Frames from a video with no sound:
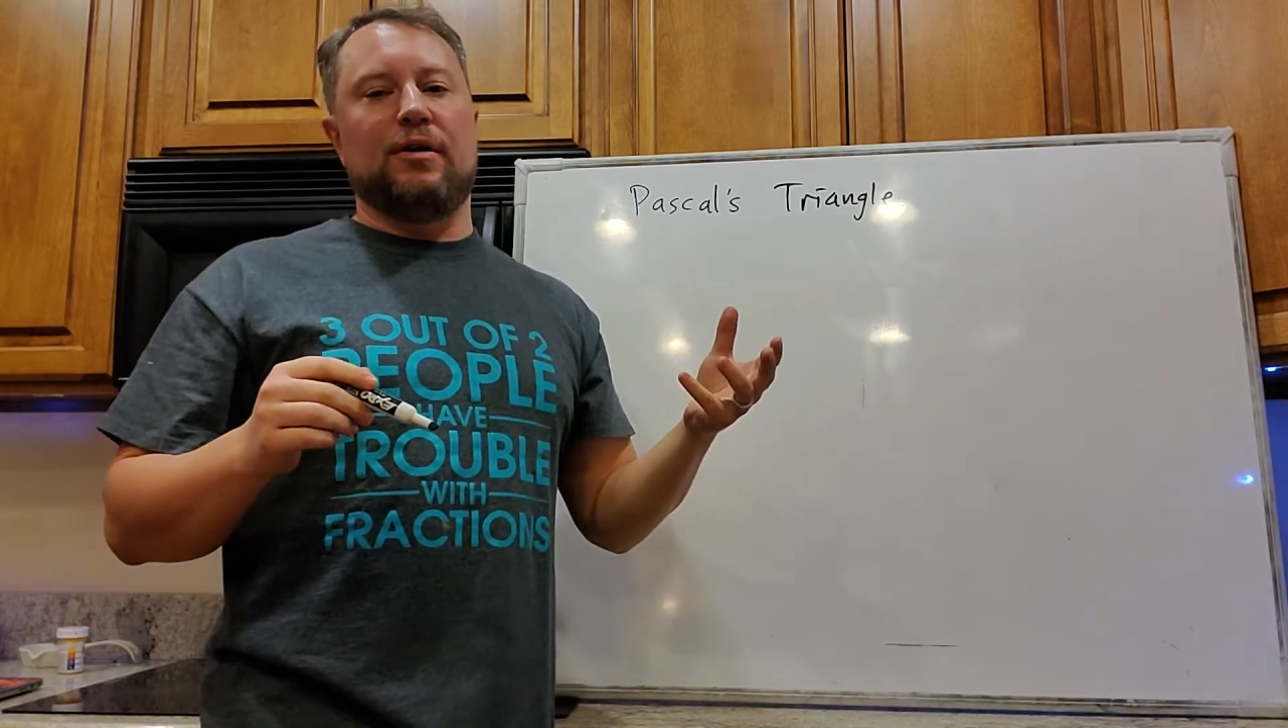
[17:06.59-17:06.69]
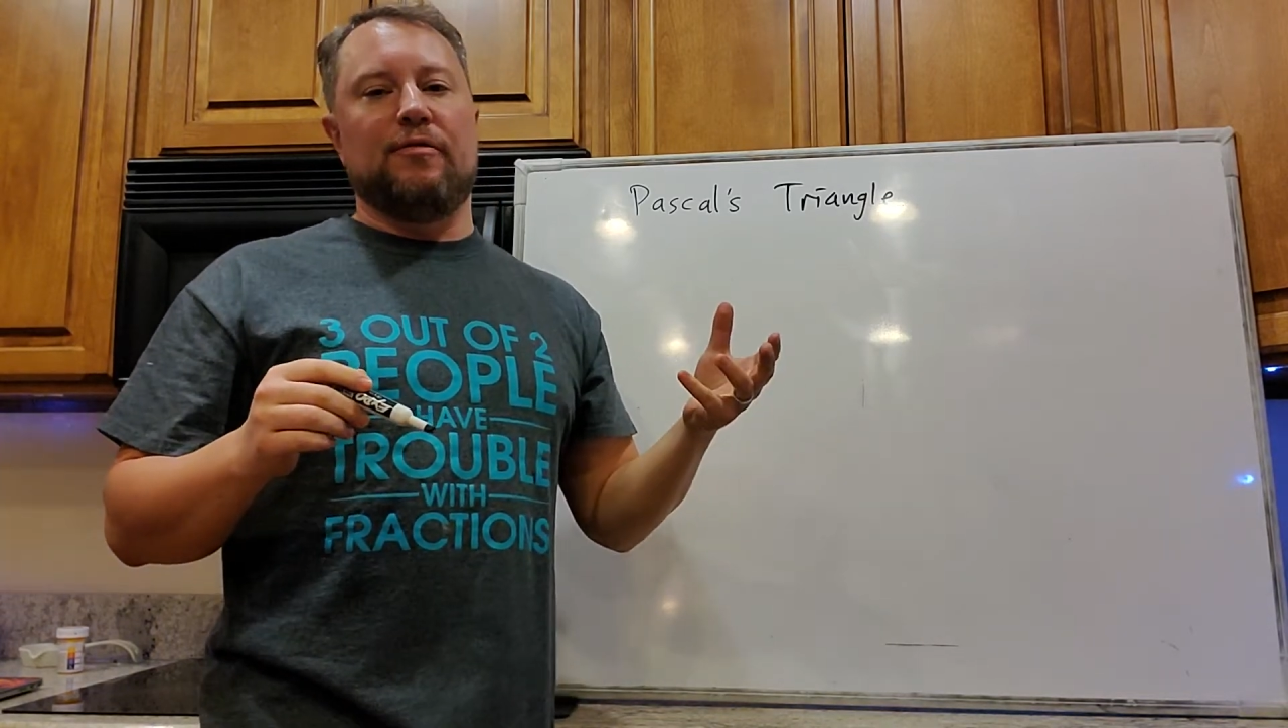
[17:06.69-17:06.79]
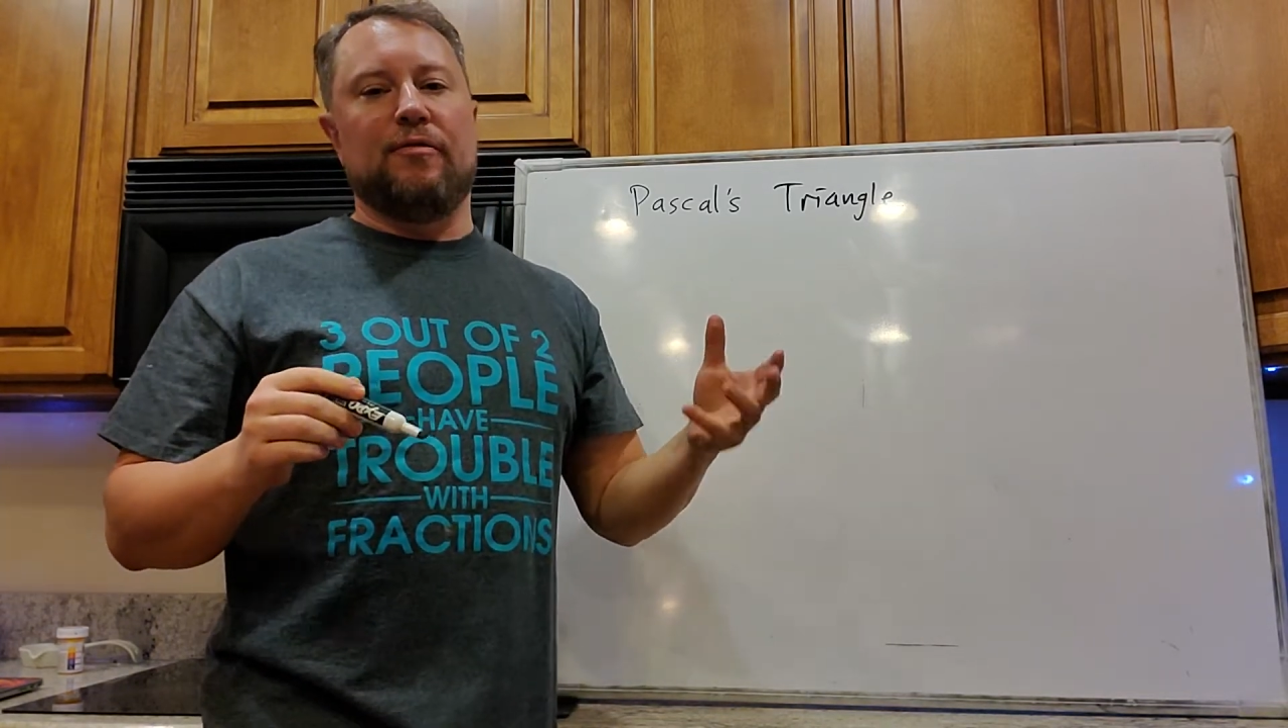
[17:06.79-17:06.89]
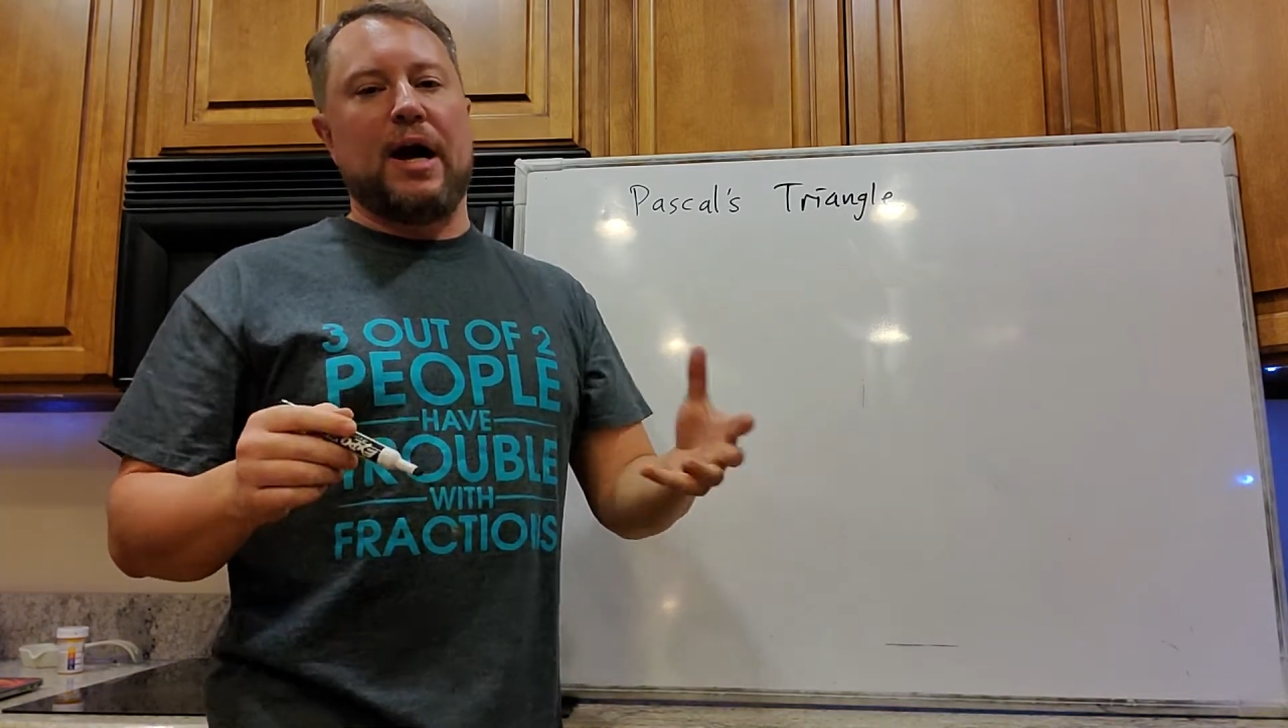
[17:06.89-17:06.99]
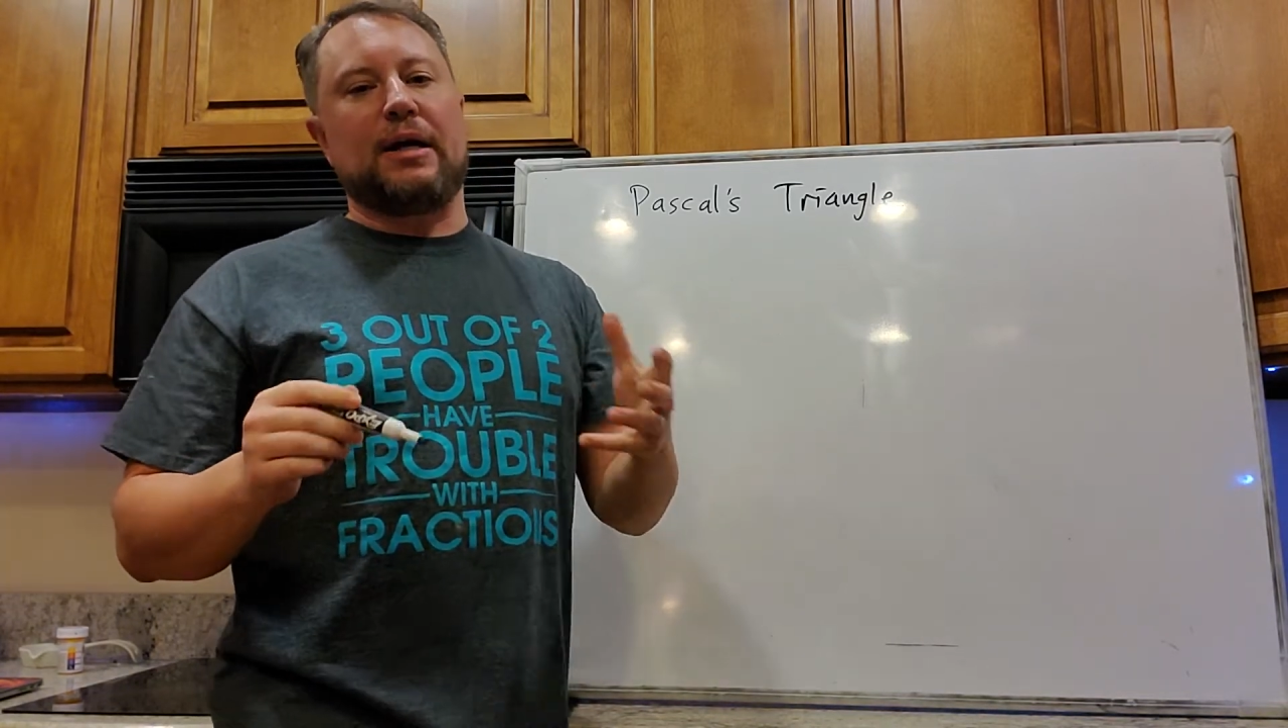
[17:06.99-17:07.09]

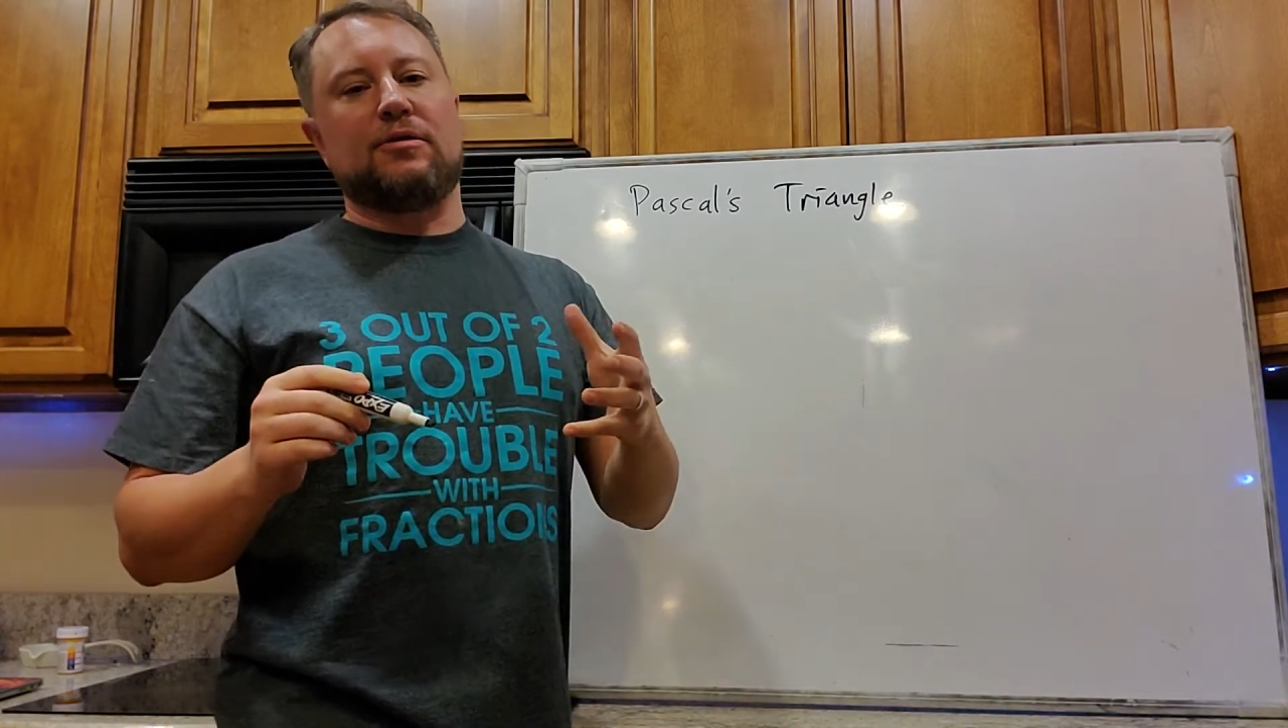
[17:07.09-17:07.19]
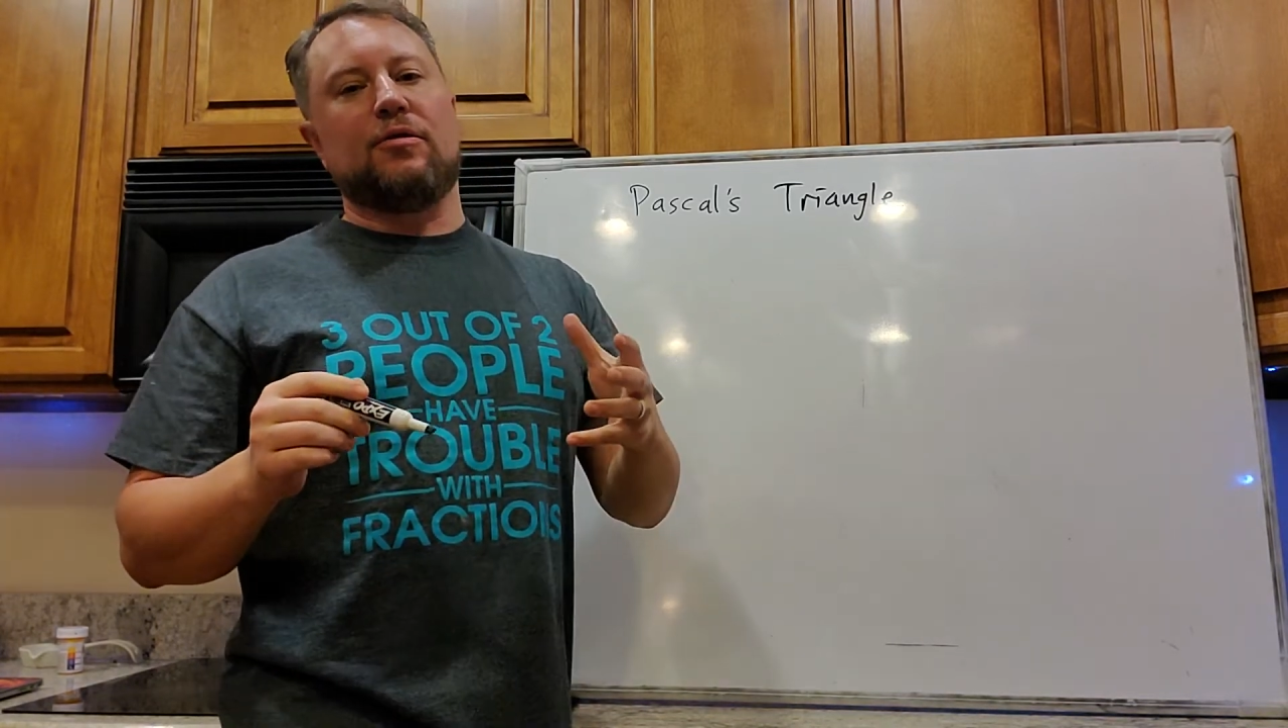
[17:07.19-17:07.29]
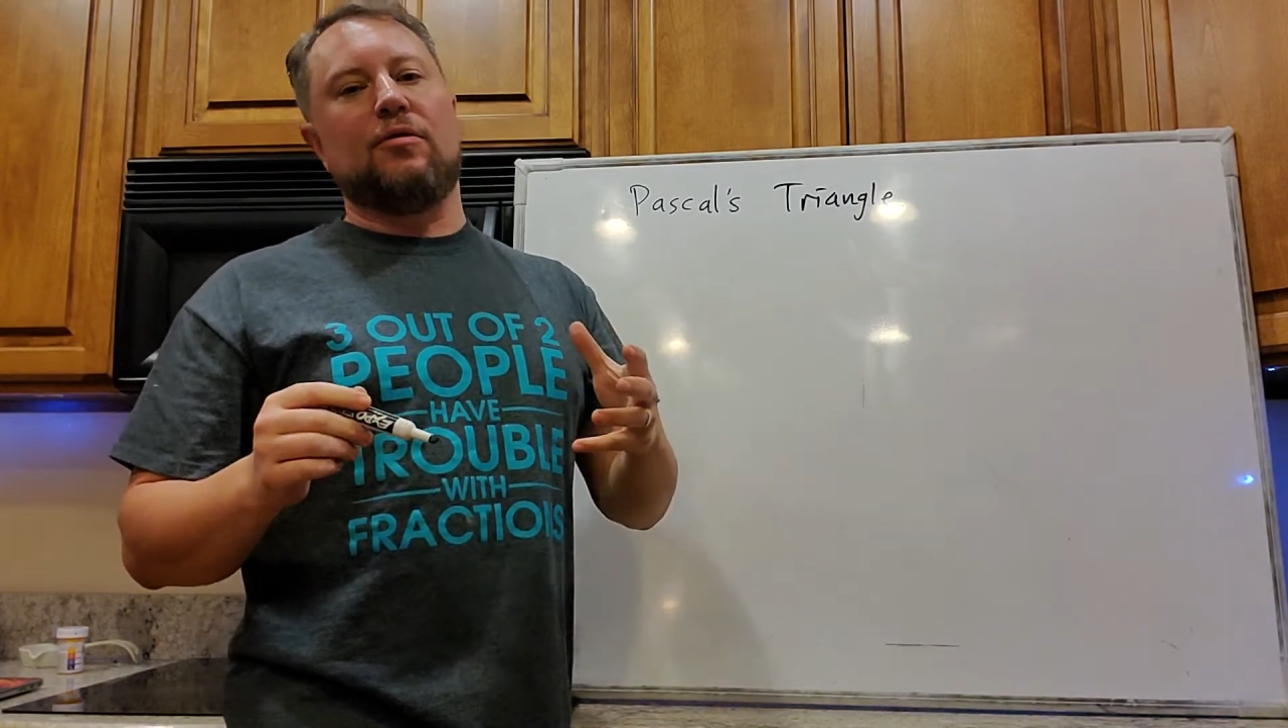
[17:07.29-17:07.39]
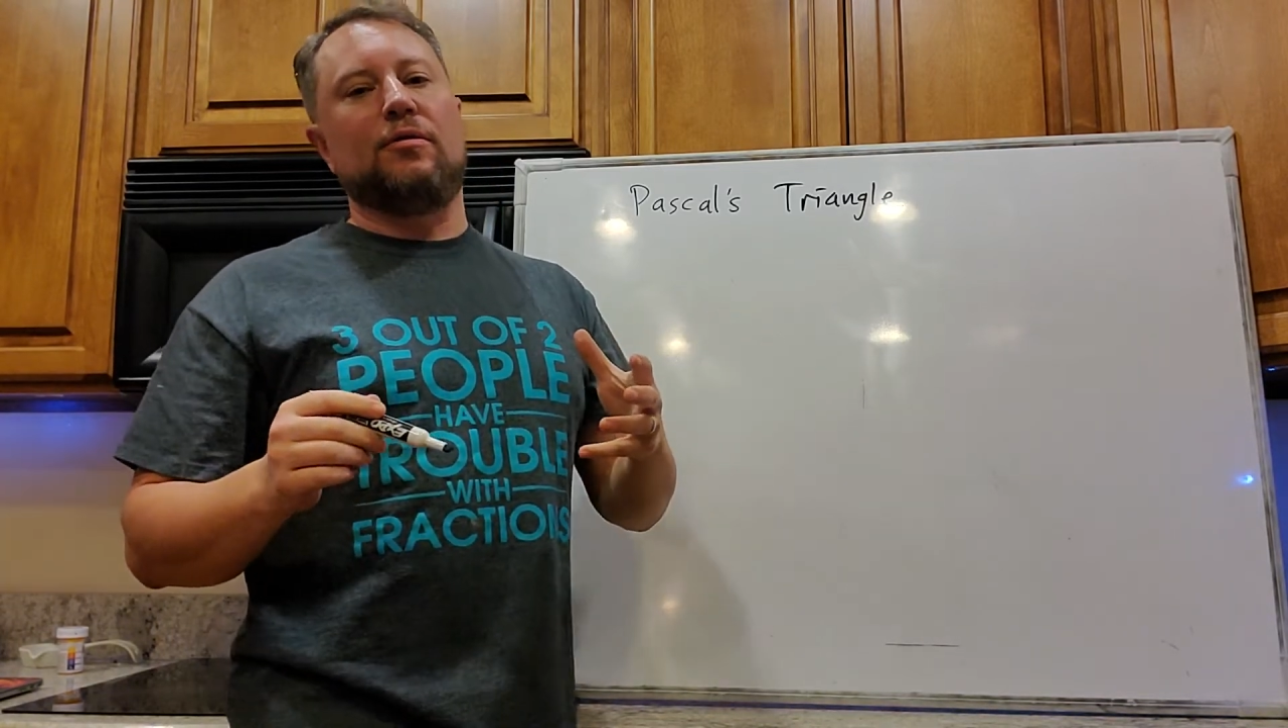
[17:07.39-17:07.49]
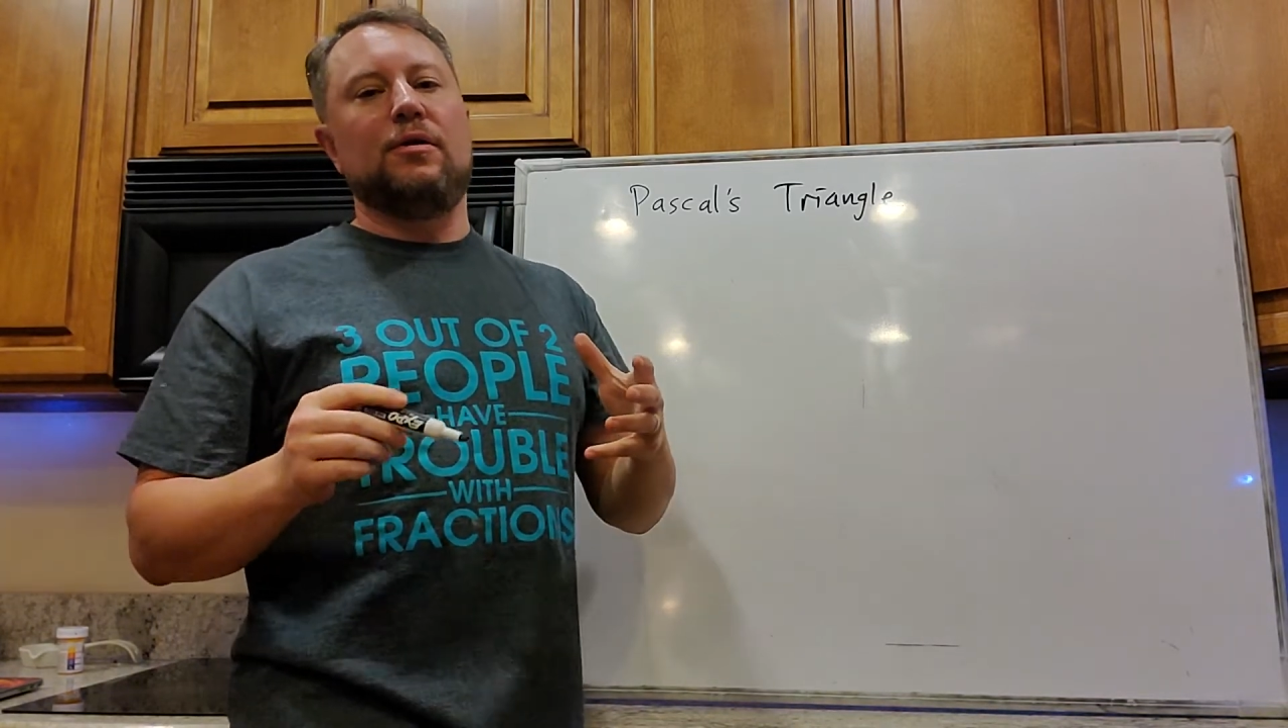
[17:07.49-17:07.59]
fractal.